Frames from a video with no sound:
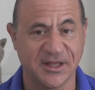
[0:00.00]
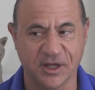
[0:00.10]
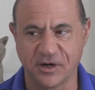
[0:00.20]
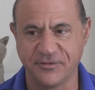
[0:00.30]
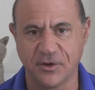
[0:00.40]
the
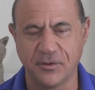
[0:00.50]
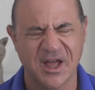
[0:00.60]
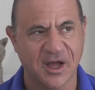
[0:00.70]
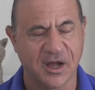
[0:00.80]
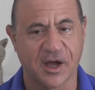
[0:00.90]
interview,
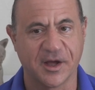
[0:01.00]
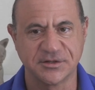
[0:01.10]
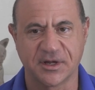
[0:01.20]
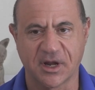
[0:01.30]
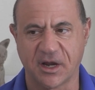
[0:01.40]

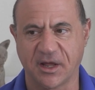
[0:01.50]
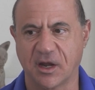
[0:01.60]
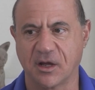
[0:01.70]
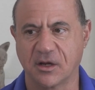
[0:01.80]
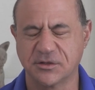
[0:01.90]
guides on how to
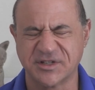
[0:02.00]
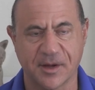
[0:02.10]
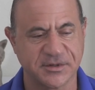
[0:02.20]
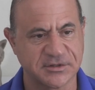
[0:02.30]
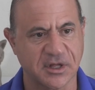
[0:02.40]
get a
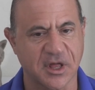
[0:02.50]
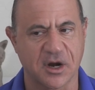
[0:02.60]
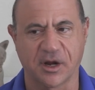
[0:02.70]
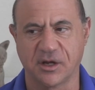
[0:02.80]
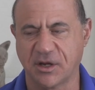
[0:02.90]
job as a
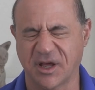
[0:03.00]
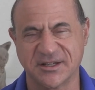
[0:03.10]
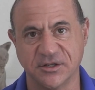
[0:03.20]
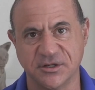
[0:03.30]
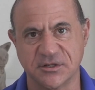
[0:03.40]
cloud architect,
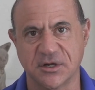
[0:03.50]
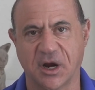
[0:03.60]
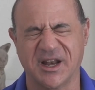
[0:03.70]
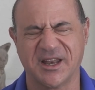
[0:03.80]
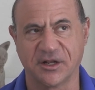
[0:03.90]
solutions
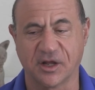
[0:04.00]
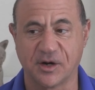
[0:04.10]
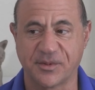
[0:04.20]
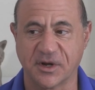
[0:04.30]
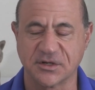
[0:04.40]
architect,
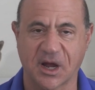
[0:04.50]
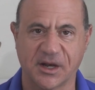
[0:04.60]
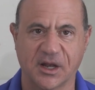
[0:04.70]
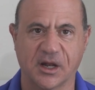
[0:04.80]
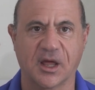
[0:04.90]
enterprise
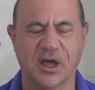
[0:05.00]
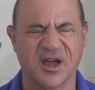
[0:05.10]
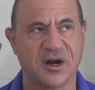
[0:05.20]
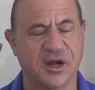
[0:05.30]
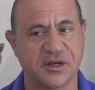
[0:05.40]
architect,
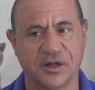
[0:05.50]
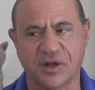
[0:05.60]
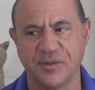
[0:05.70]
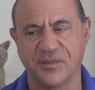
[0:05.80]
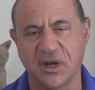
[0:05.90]
AI
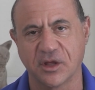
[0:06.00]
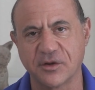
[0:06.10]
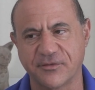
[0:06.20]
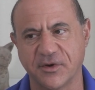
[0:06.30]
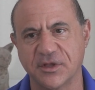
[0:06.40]
architect, and many
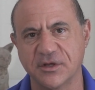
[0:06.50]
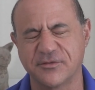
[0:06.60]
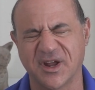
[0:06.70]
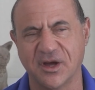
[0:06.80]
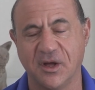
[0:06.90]
other free things
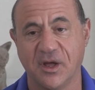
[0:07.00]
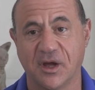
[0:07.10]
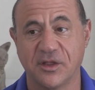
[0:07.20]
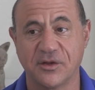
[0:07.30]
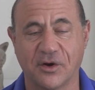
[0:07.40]
for you.
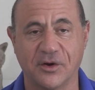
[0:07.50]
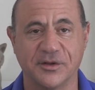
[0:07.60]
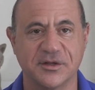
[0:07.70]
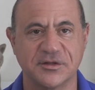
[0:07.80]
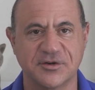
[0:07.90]
And they're all
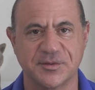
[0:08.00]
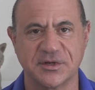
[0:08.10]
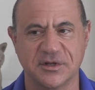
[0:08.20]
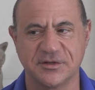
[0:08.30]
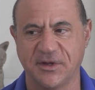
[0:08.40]
in the
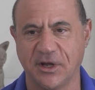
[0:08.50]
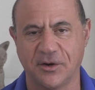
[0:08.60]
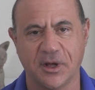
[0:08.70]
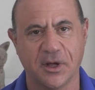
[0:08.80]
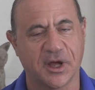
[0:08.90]
description of this
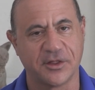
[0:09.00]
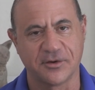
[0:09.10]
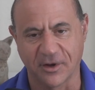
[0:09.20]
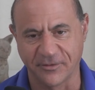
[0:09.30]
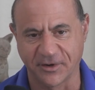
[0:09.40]
video and
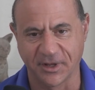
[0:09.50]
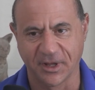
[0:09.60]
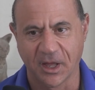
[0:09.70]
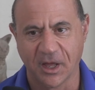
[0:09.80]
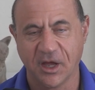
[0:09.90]
they're all free.
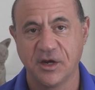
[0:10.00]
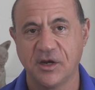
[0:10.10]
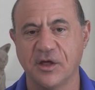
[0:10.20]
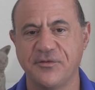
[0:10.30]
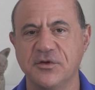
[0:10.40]

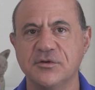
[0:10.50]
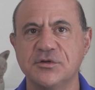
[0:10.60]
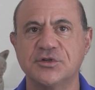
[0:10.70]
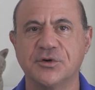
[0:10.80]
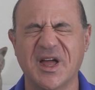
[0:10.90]
Now, if you
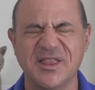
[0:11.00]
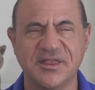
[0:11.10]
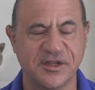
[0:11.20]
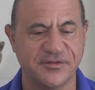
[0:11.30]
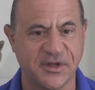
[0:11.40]
enjoyed
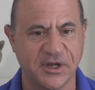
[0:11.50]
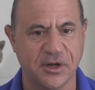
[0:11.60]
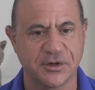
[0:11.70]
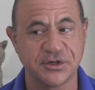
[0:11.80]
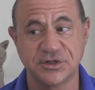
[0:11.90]
this
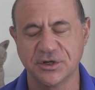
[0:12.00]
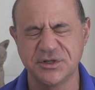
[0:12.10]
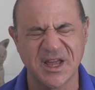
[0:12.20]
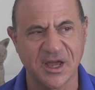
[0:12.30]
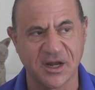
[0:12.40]
video and
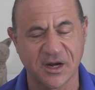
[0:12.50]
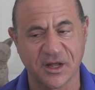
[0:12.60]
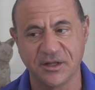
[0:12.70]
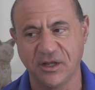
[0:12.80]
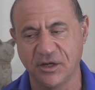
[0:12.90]
should you get an
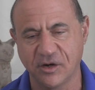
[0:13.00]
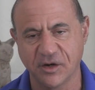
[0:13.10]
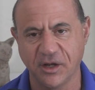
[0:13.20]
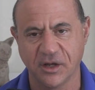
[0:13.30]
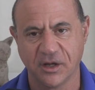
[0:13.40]
IT
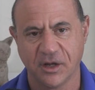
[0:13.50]
degree,